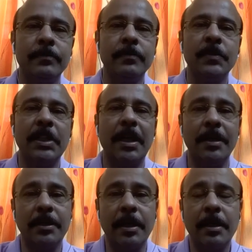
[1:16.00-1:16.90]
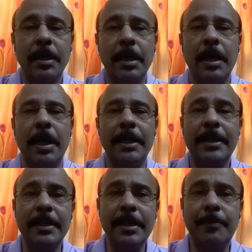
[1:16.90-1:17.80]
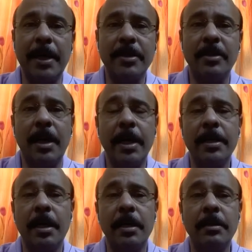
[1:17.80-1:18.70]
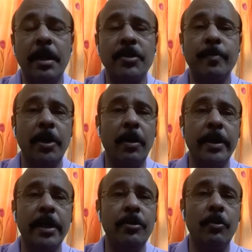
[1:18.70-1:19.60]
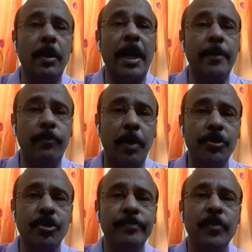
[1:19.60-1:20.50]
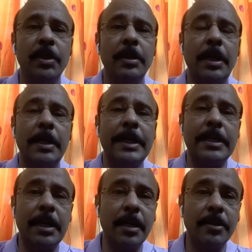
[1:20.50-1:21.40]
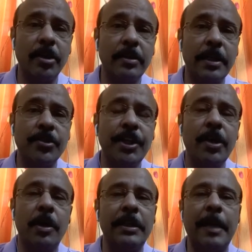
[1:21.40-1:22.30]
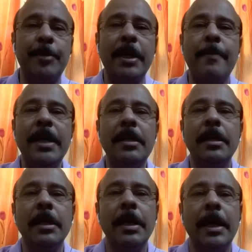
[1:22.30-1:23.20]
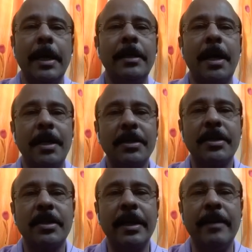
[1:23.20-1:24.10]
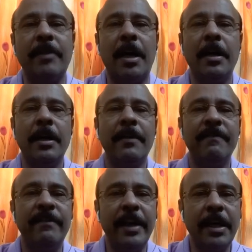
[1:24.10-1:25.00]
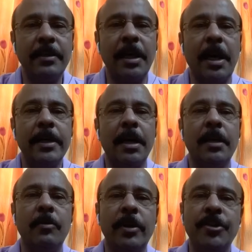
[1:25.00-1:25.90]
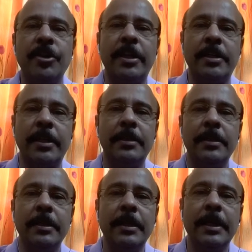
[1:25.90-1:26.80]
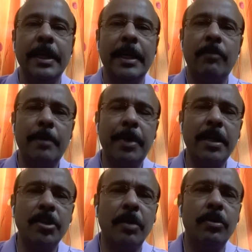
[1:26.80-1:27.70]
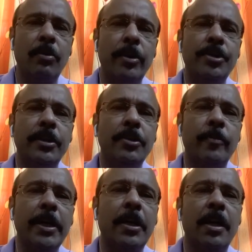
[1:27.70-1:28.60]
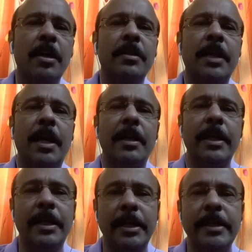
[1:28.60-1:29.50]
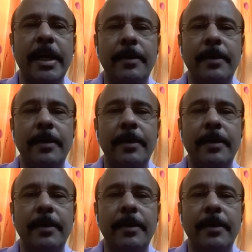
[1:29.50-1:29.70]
Antar identifies the iCard as belonging to LifeWatch, a data consultancy on epidemic, and asks Eva where the iCard originated. Eva finds out the origin to be Calcutta in India.